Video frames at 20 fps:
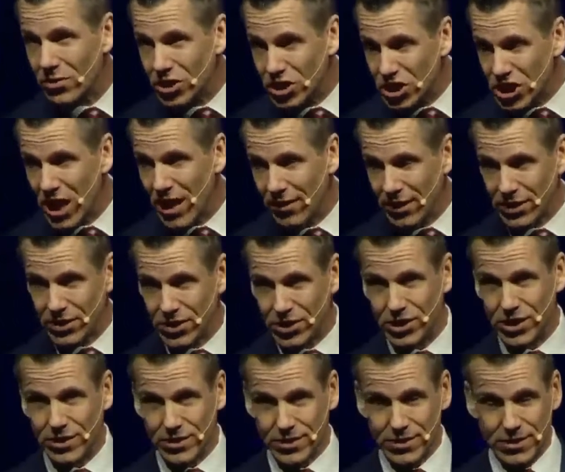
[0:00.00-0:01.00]

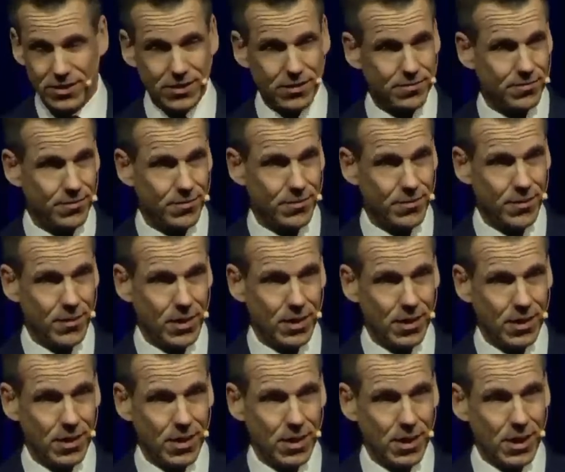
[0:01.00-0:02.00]
challenges.
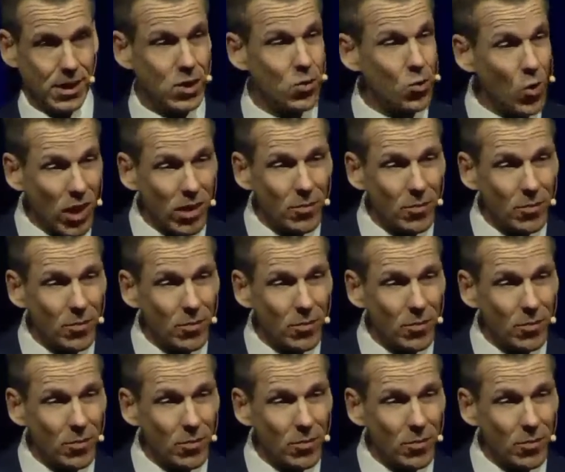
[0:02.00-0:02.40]
Do you want